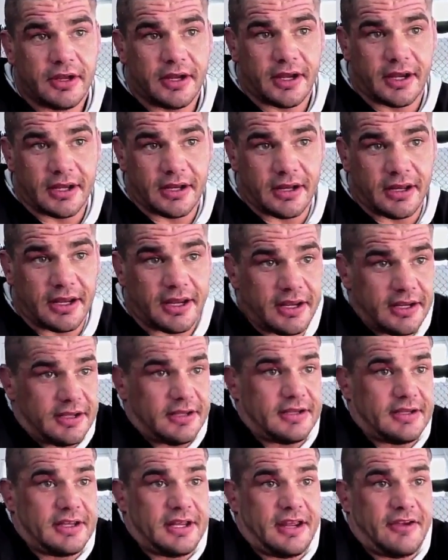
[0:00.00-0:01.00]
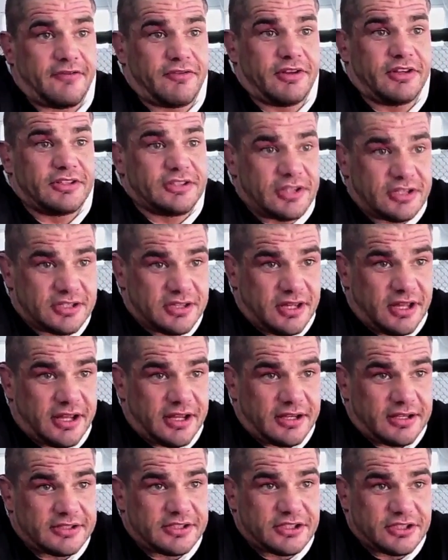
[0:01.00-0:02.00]
And like everyone's just like
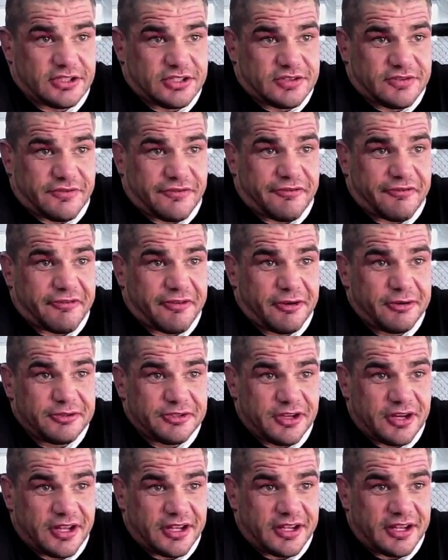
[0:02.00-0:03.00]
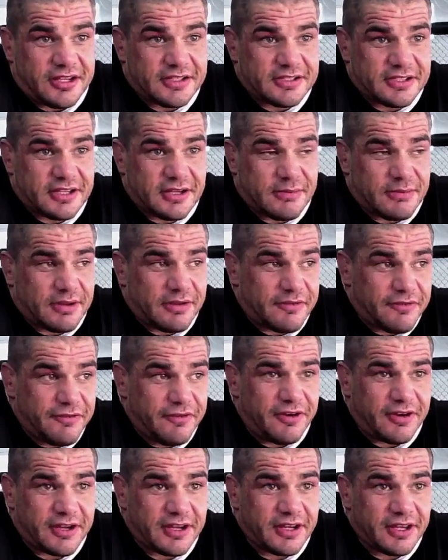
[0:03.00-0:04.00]
frozen, I guess. And I'm like,
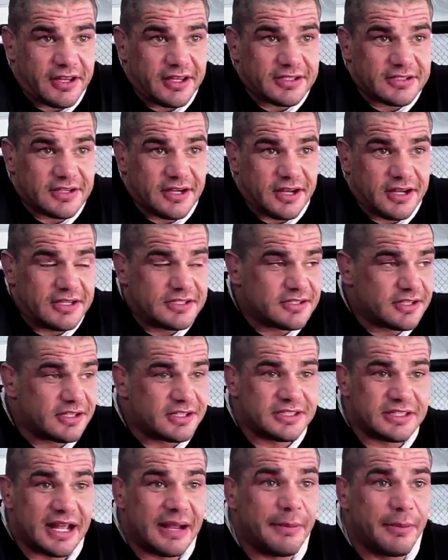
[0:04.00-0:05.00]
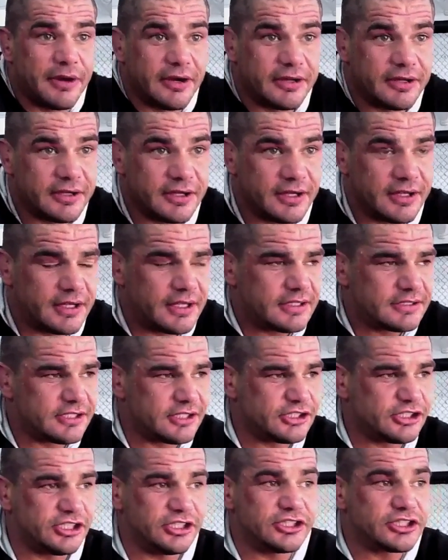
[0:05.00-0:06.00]
fuck it, this guy is gonna stab her. So
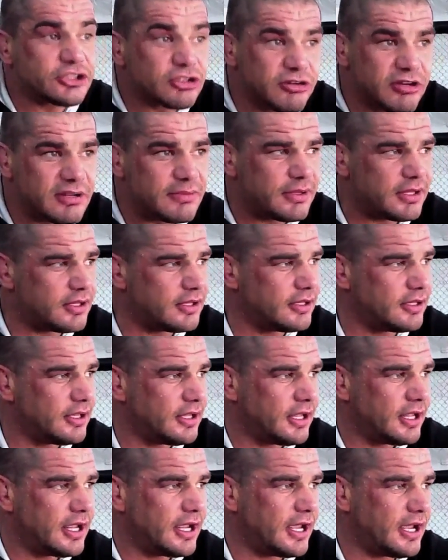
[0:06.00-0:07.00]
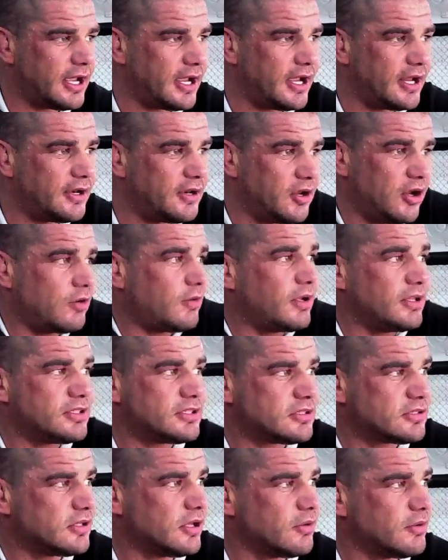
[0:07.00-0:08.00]
she's screaming, and no
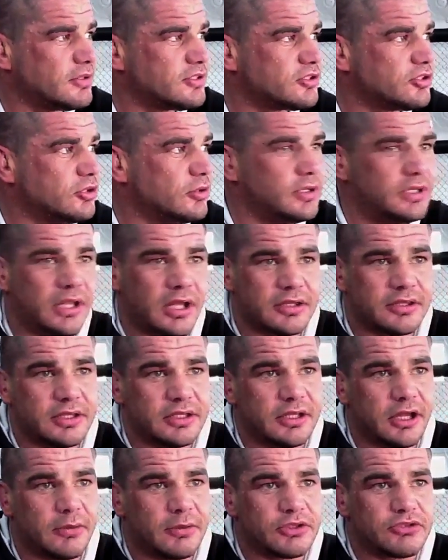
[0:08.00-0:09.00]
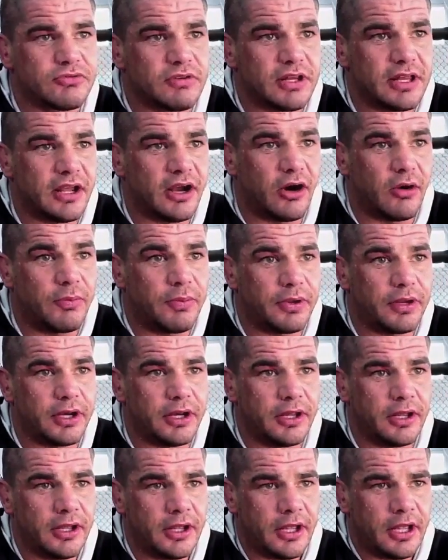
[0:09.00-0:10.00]
one's doing nothing, no one's really helping.
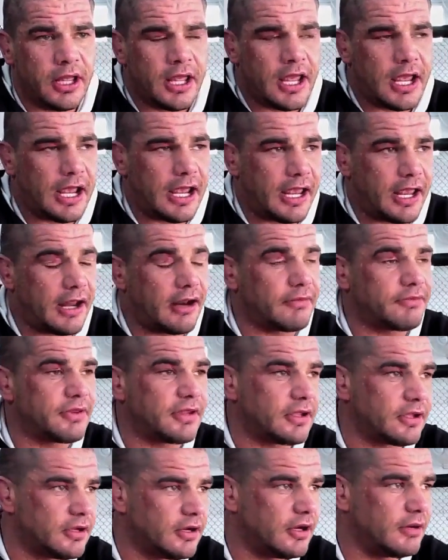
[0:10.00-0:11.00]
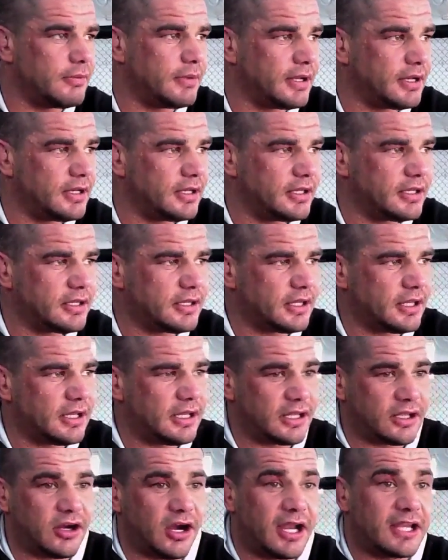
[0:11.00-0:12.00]
And I'm thinking, God, man,
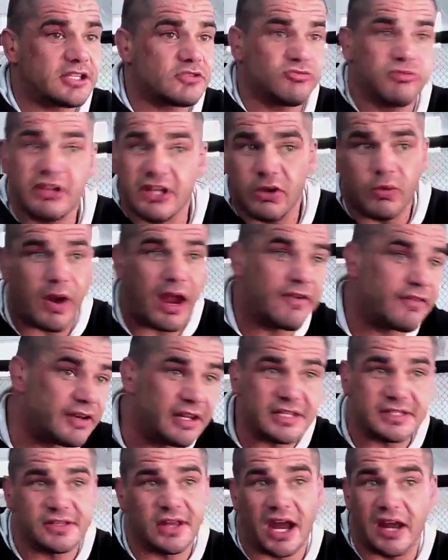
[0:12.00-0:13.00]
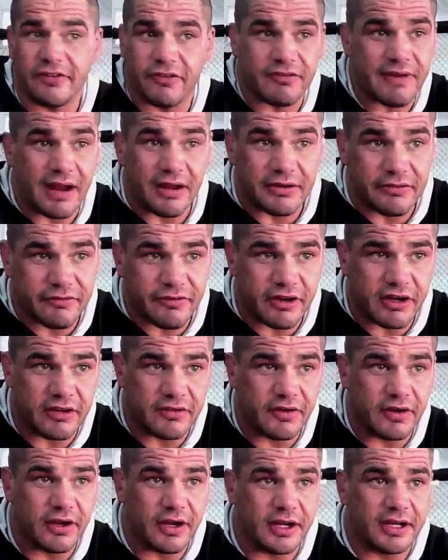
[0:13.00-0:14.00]
the guy's really waving this knife around in front of
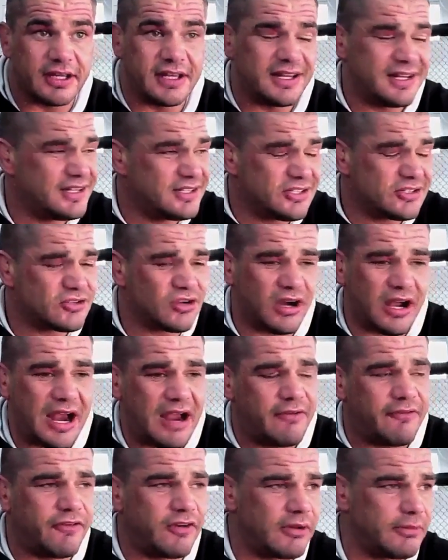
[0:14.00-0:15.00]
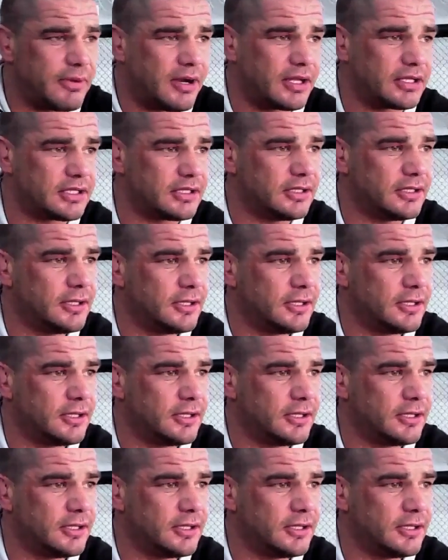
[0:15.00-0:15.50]
her, and he's just got a handful of money.